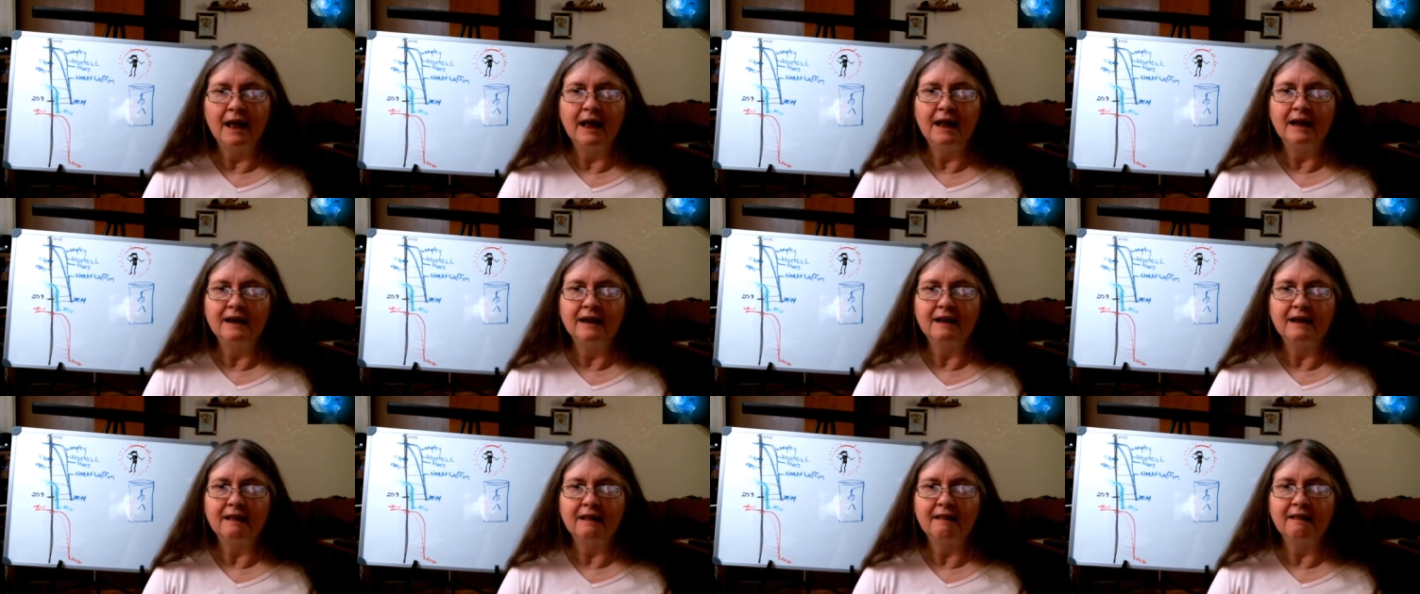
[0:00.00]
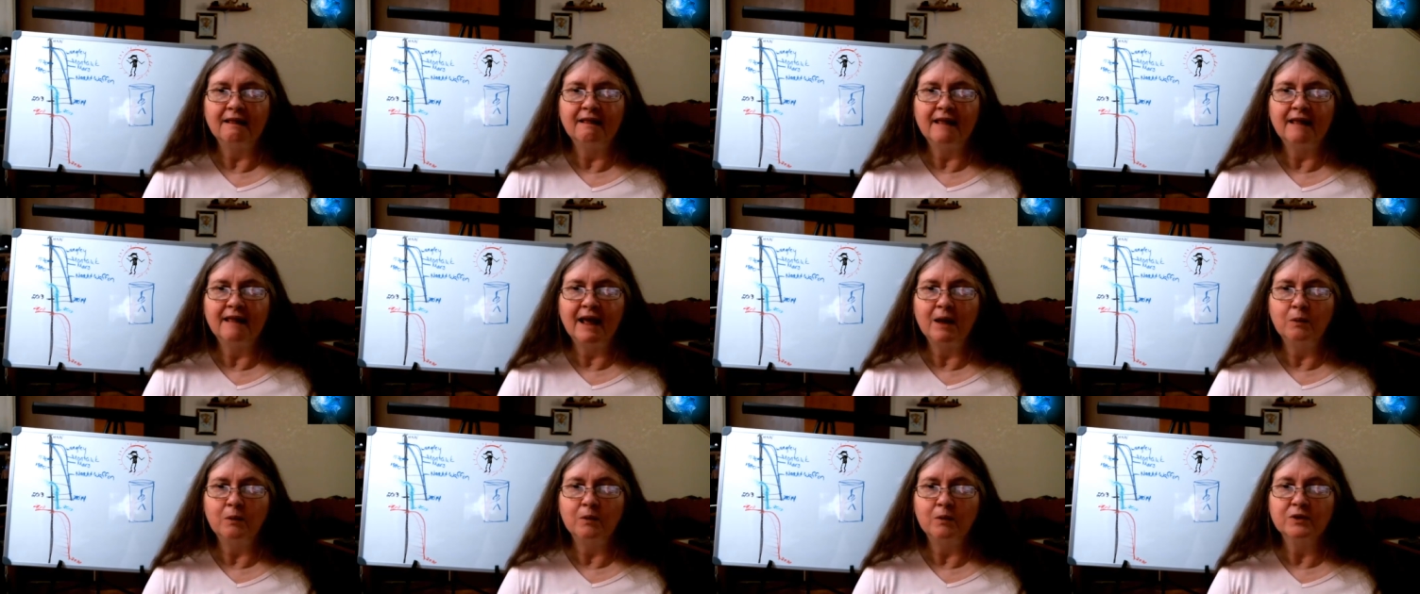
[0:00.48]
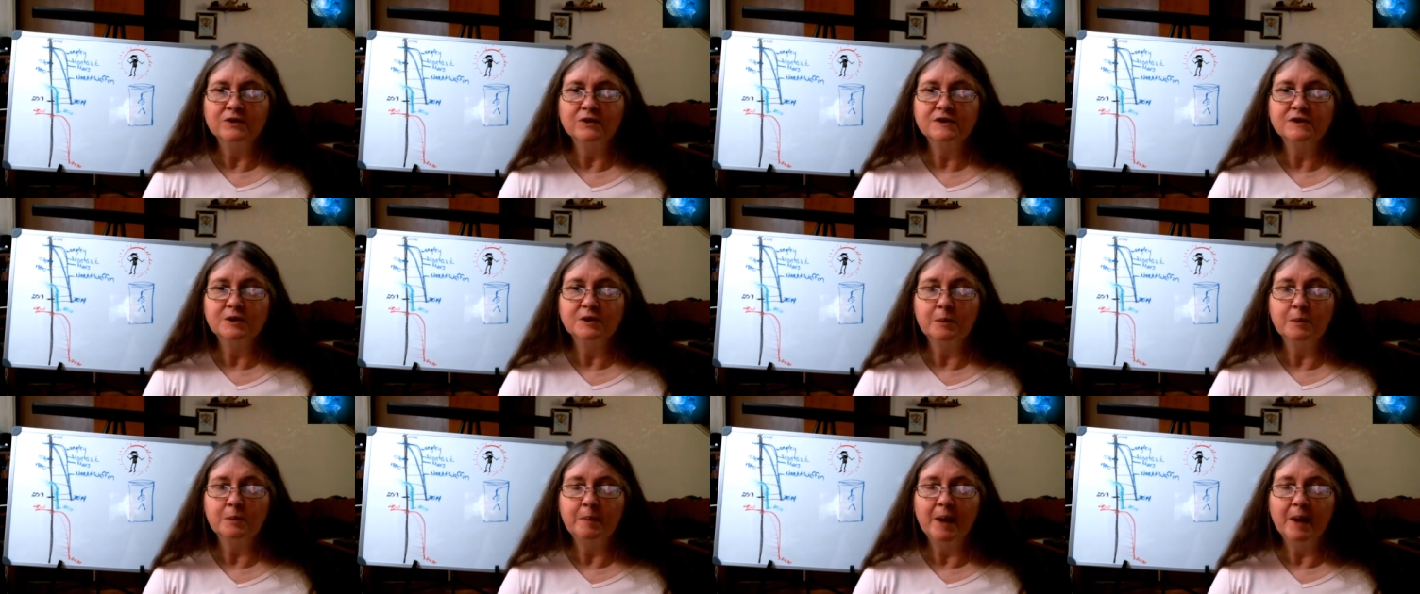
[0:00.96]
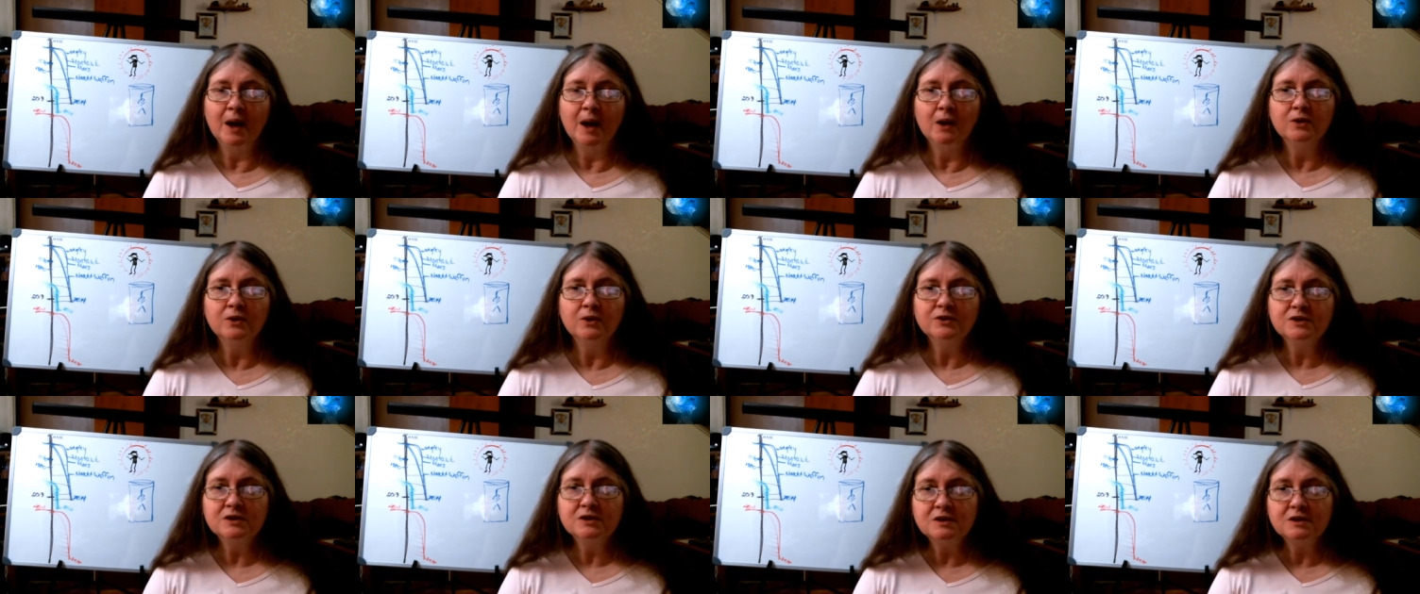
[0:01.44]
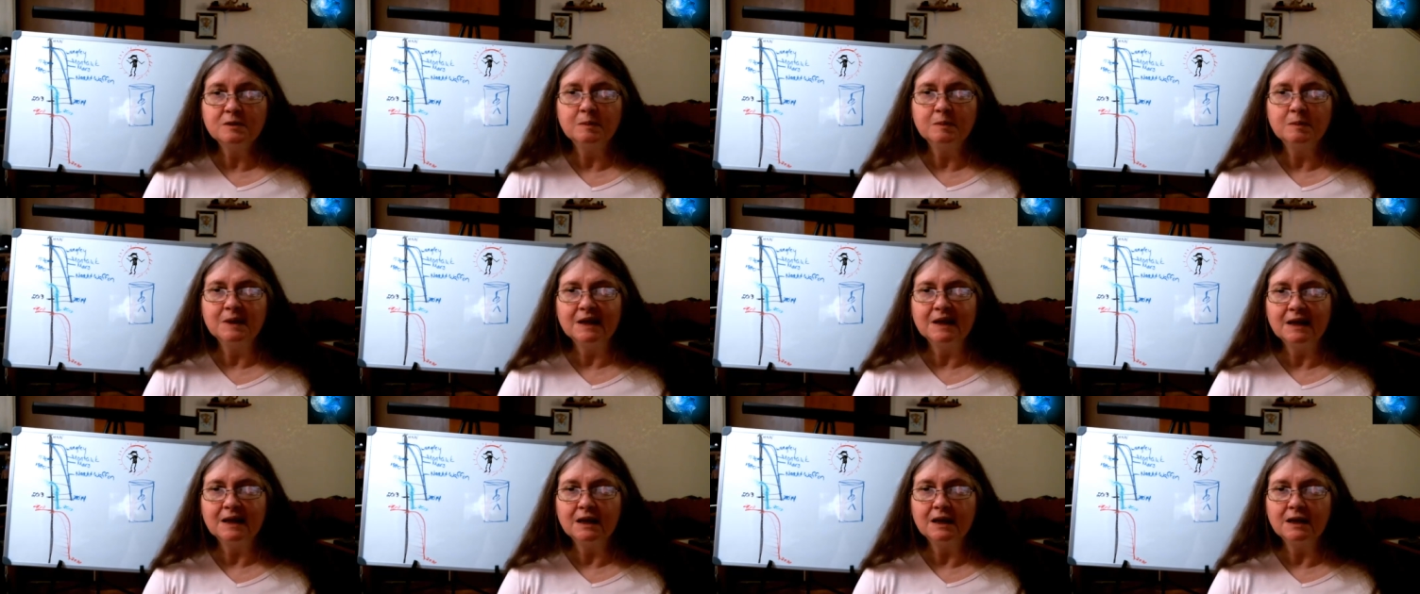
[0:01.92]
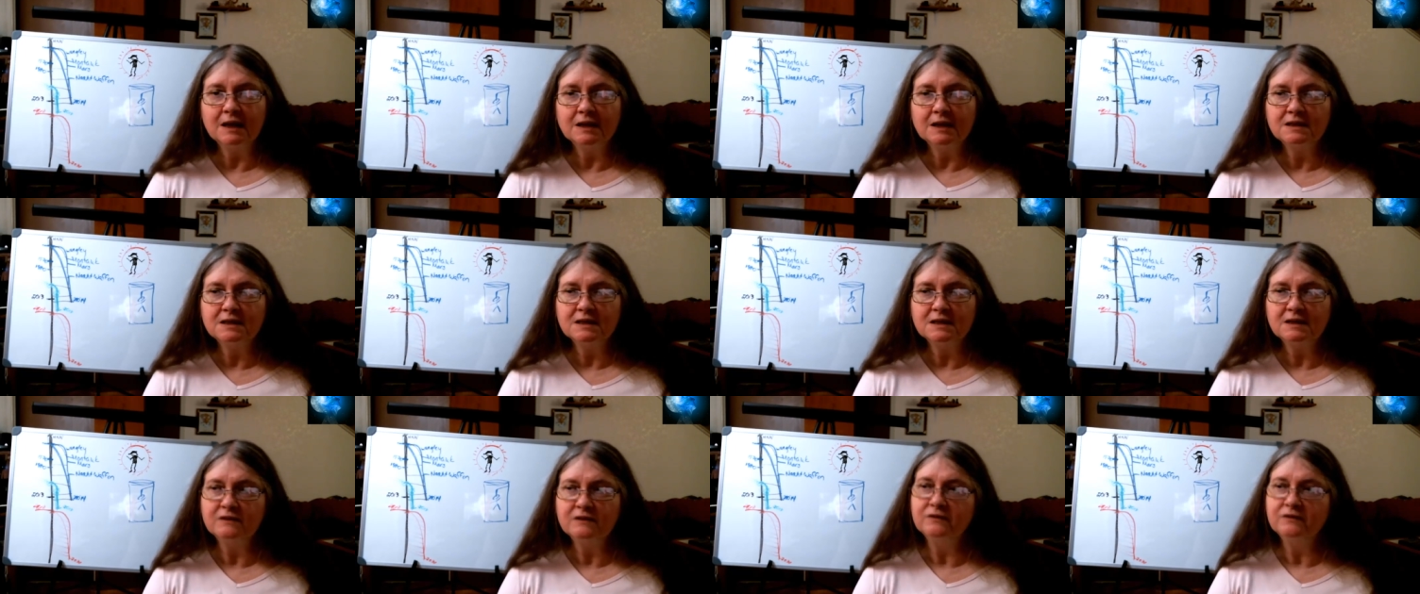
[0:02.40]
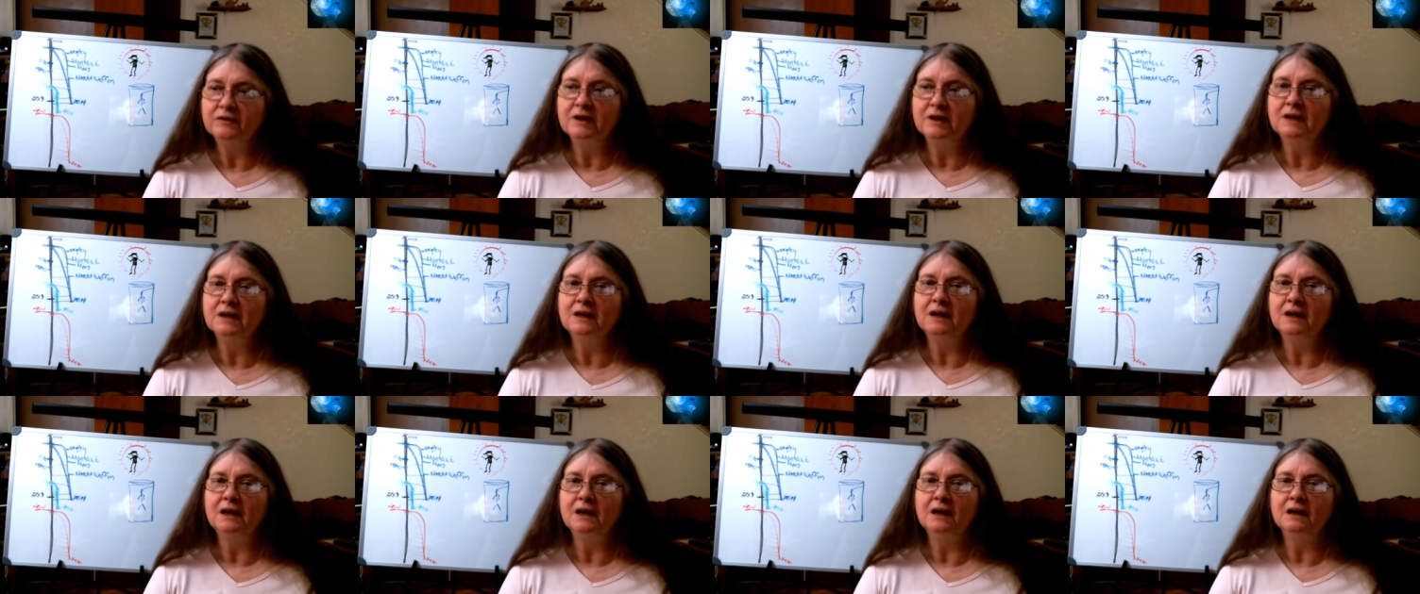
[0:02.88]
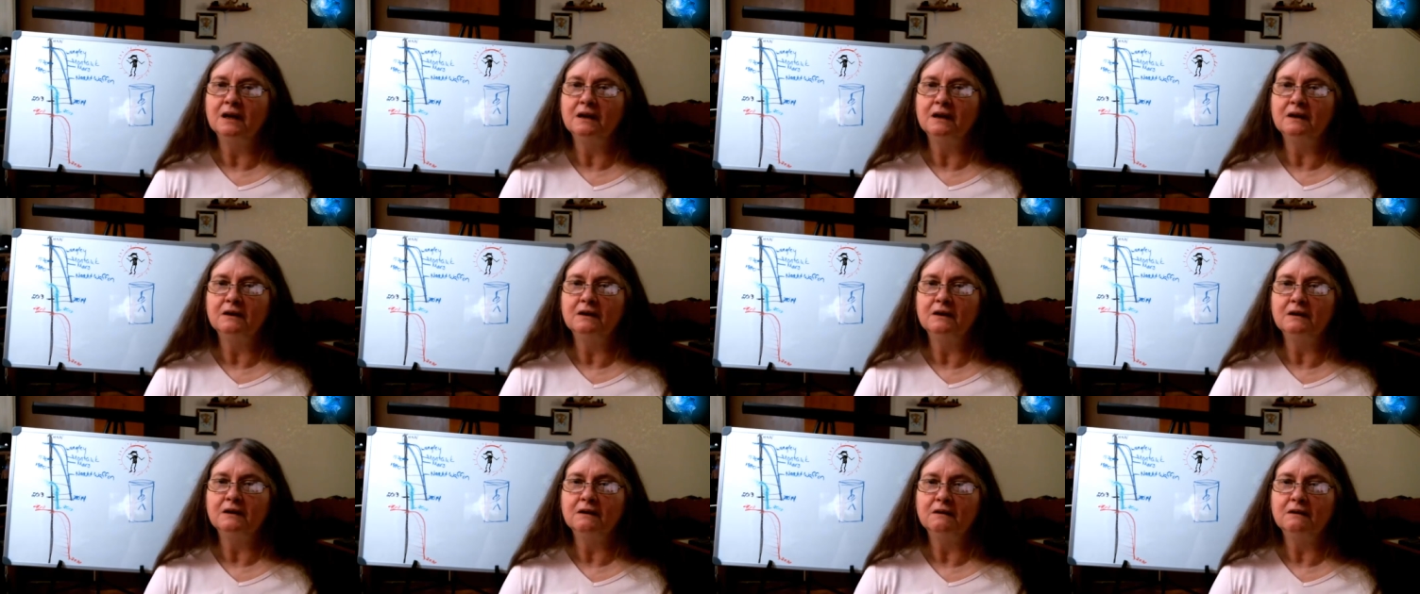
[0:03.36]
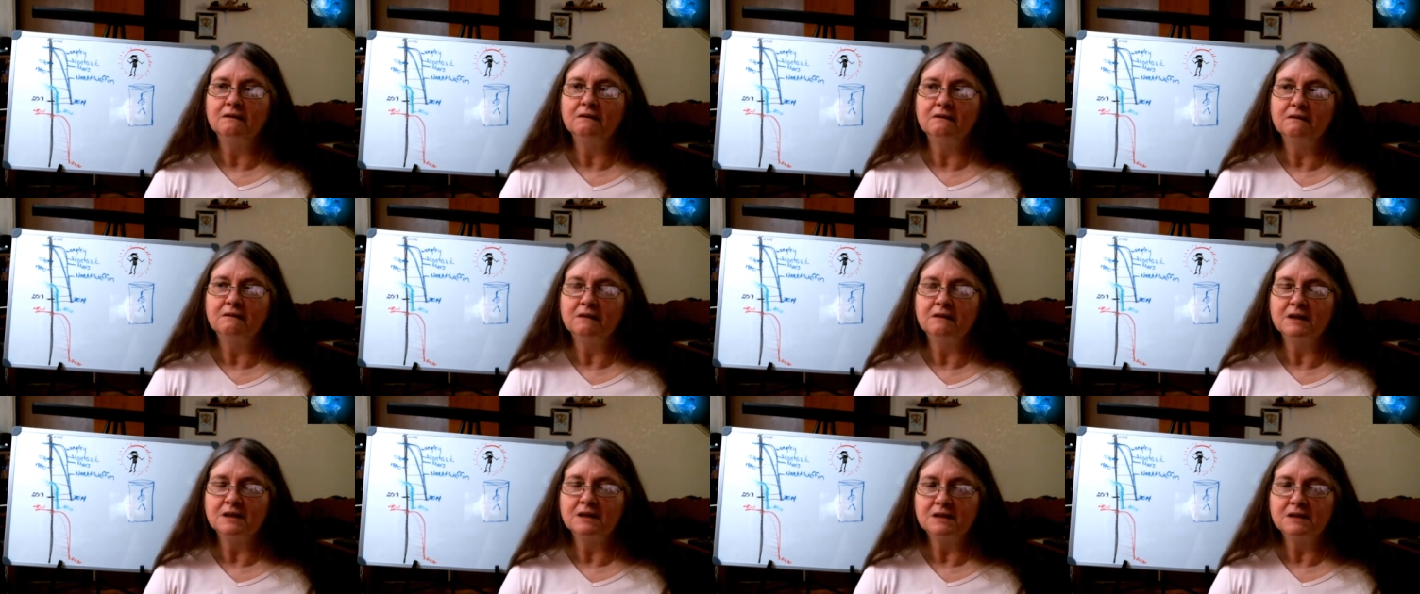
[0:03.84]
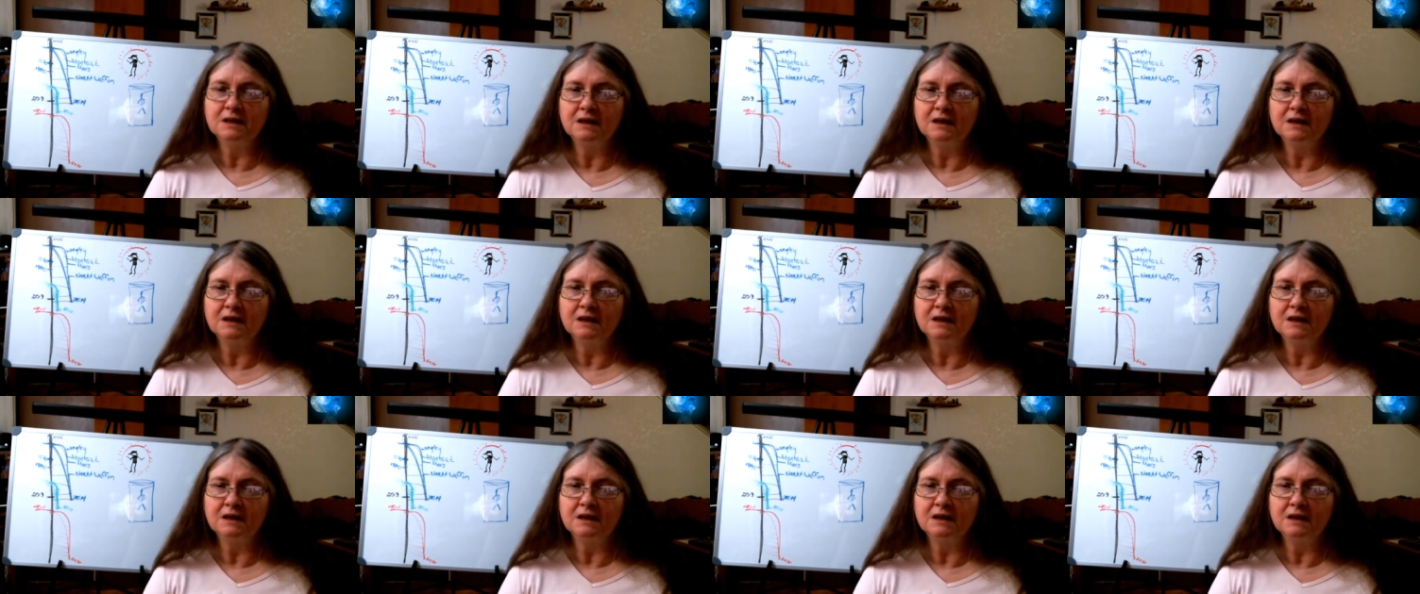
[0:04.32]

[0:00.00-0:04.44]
and they were supposed to be defending